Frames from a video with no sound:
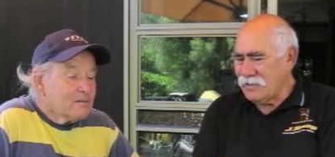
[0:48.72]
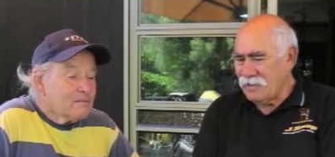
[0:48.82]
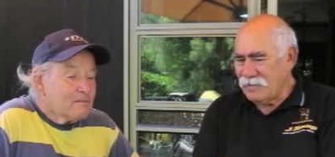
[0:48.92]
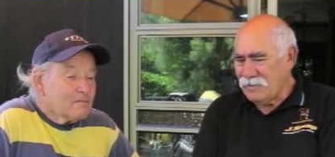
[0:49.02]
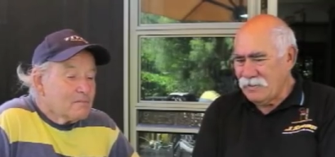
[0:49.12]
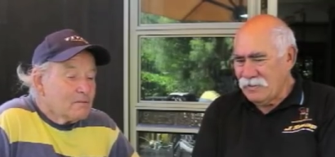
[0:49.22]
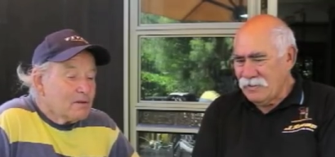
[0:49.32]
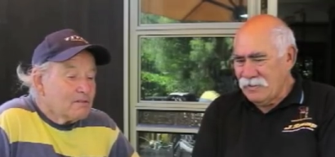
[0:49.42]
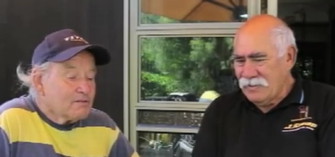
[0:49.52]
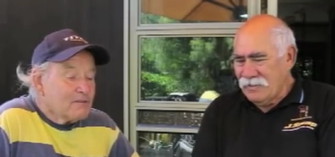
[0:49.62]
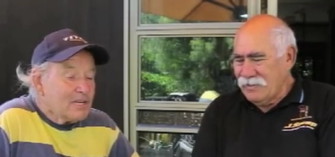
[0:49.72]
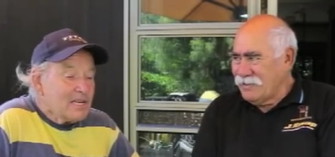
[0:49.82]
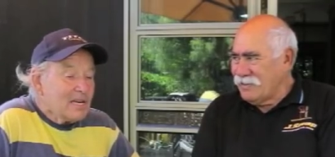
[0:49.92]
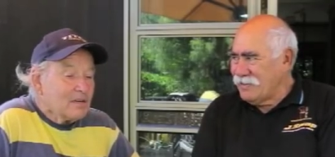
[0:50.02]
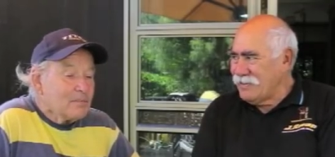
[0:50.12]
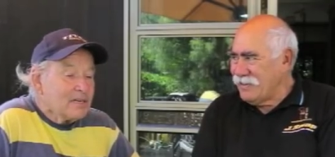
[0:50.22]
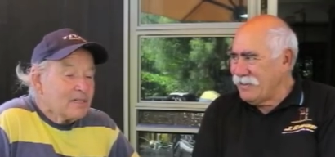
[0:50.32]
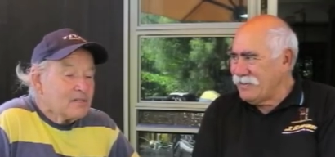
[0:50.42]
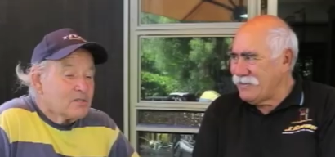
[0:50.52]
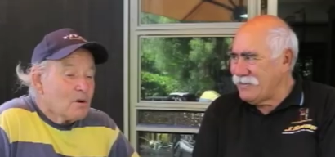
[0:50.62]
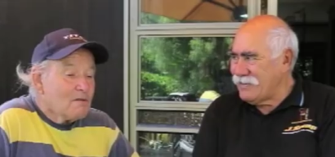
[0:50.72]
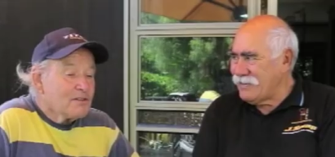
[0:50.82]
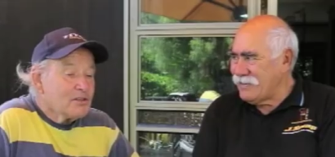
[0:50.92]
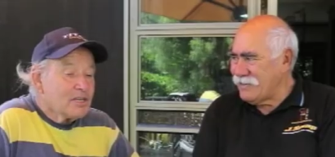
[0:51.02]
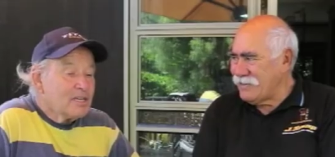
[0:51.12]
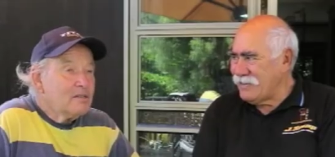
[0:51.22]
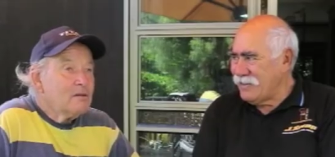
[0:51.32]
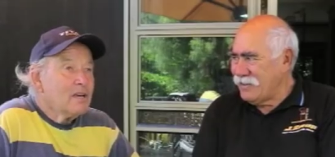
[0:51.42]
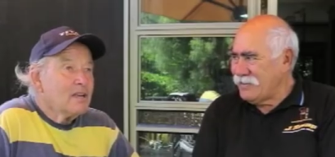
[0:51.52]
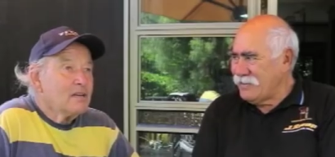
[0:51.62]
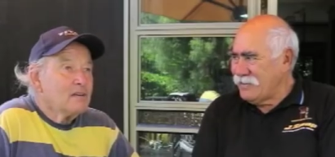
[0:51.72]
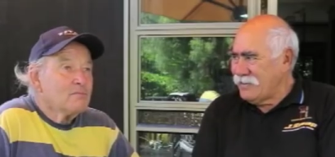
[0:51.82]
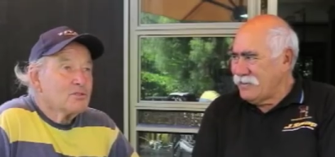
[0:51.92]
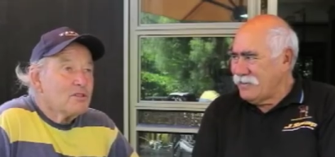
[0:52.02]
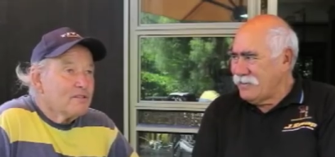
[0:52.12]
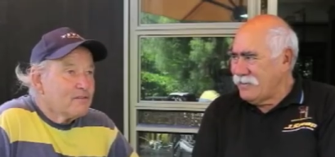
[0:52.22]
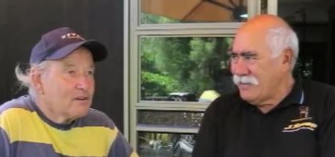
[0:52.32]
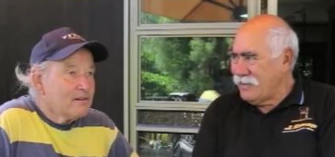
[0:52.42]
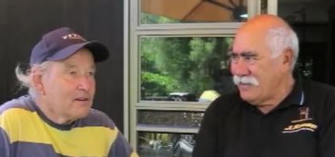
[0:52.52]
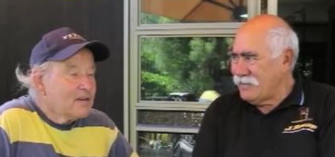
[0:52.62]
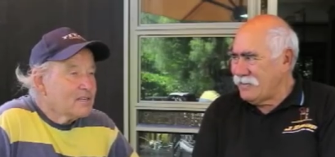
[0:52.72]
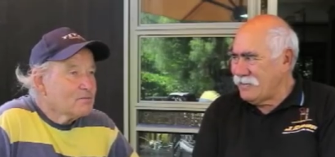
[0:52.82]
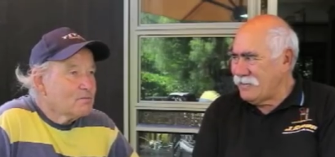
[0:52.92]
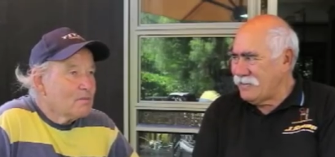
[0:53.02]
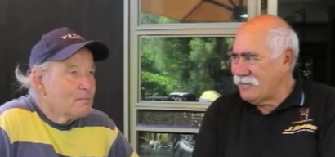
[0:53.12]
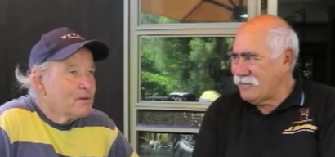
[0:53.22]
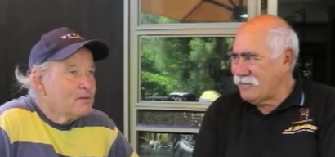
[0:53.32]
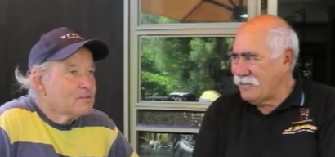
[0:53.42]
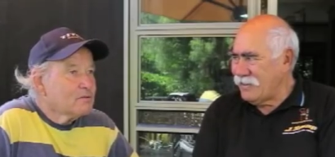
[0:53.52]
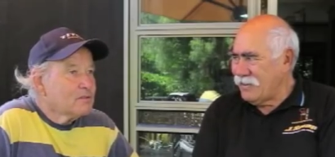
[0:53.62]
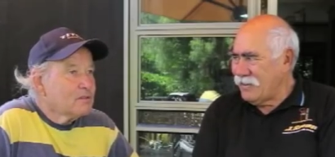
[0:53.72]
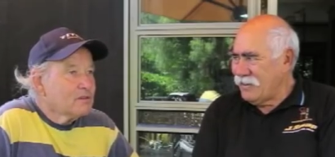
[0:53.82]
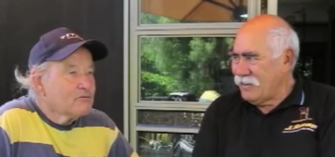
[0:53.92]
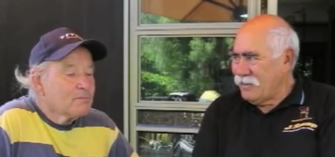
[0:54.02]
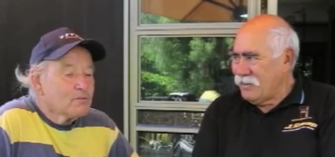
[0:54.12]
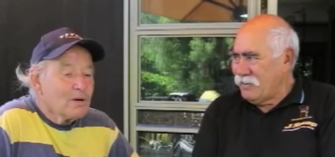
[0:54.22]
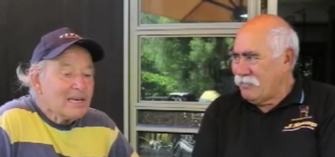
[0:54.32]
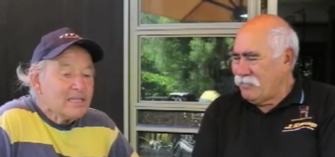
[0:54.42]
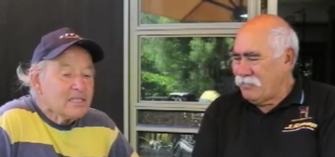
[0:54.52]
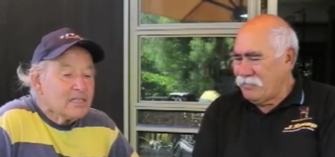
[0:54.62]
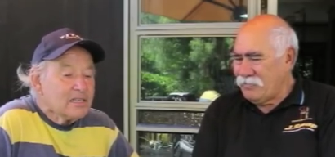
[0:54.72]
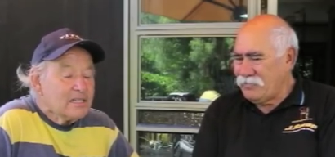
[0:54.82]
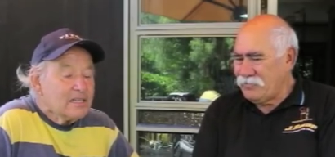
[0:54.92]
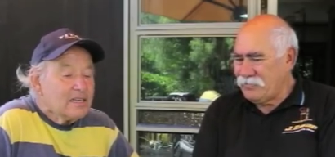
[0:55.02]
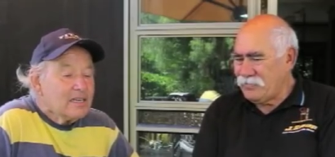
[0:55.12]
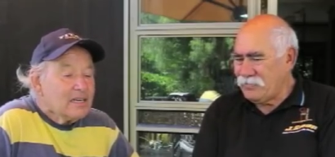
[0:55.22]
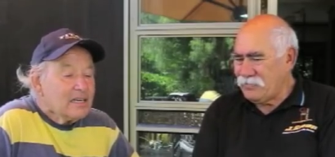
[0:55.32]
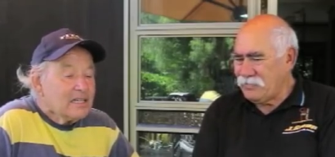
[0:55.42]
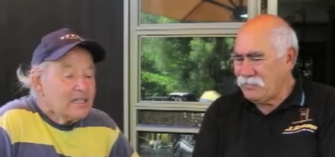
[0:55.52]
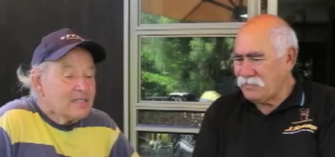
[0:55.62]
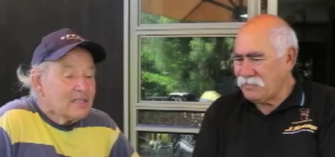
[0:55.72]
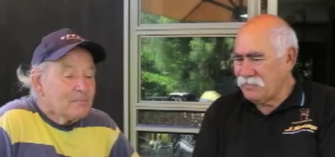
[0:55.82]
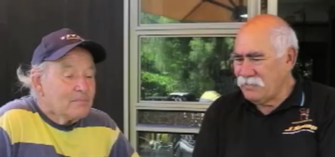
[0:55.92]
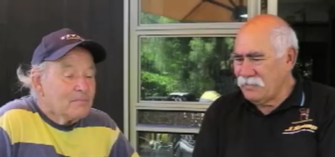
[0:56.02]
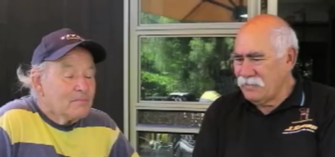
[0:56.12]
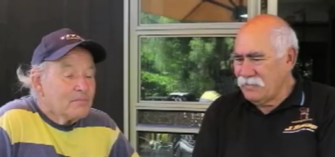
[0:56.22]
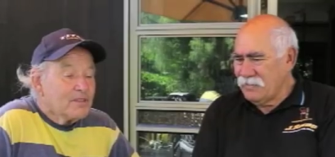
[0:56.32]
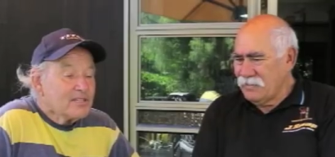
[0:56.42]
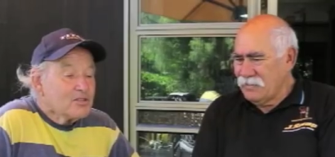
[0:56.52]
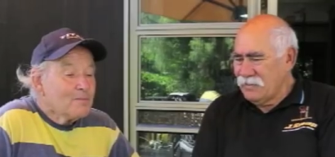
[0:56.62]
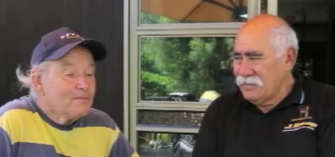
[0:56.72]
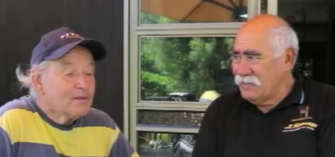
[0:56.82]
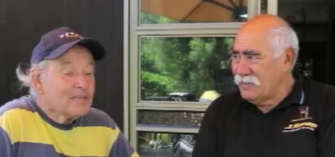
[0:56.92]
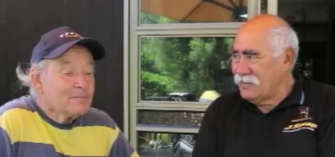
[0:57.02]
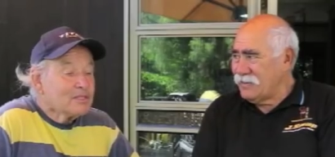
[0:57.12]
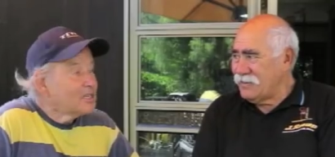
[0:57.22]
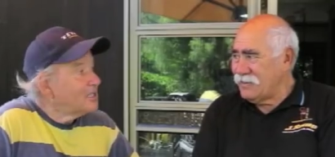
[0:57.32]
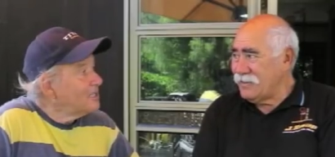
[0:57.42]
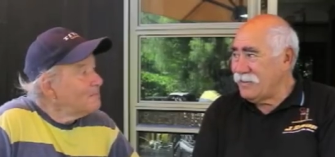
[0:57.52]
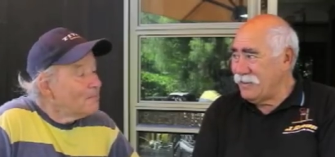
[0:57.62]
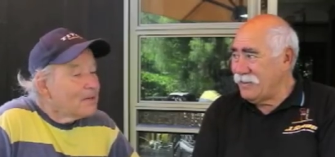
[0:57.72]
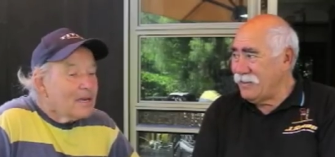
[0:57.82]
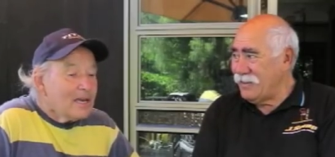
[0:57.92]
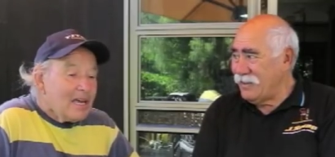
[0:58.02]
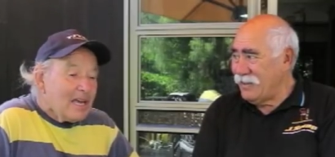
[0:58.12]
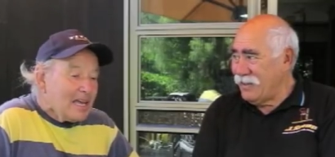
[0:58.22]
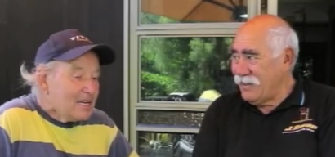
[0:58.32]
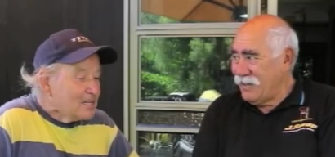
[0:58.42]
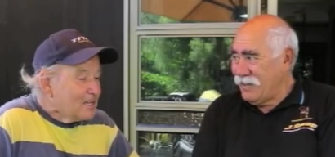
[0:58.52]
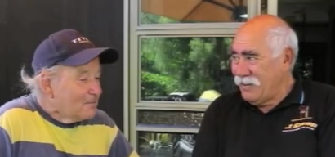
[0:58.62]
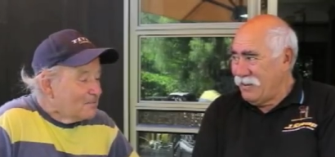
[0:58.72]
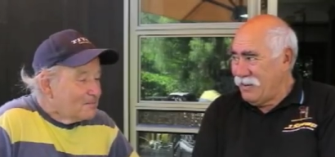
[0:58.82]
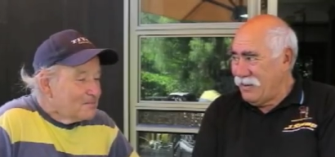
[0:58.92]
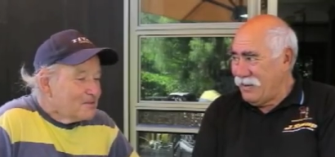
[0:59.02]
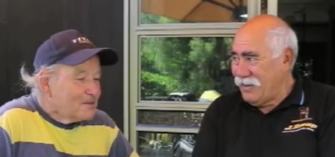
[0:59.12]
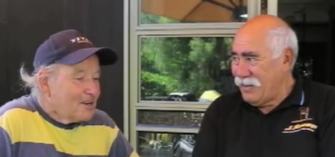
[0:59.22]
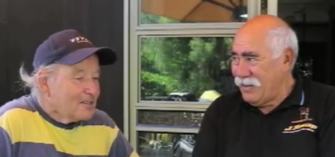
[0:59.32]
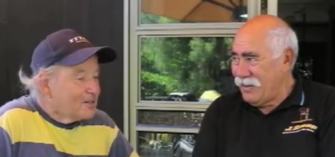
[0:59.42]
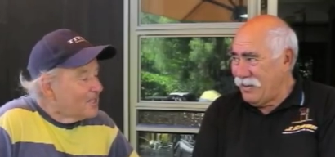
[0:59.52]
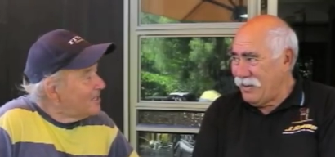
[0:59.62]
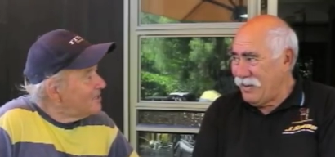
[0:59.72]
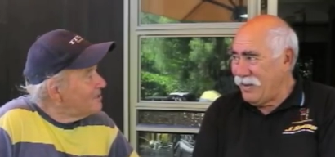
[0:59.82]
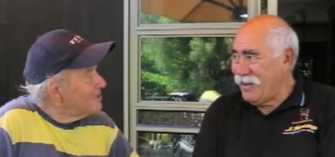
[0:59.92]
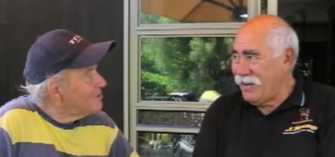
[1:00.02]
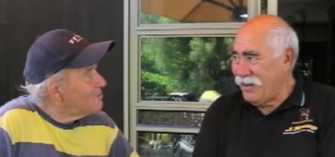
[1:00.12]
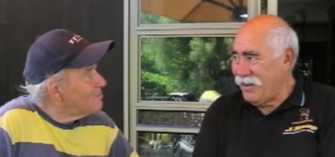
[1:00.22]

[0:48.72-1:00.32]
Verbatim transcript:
Speaker 1: a kid, when I was really young, about 12 or 13, and it was on the Fariadas when my parents were doing a trip to Wellington. And um, they stopped for a cup of tea, and um, I got out and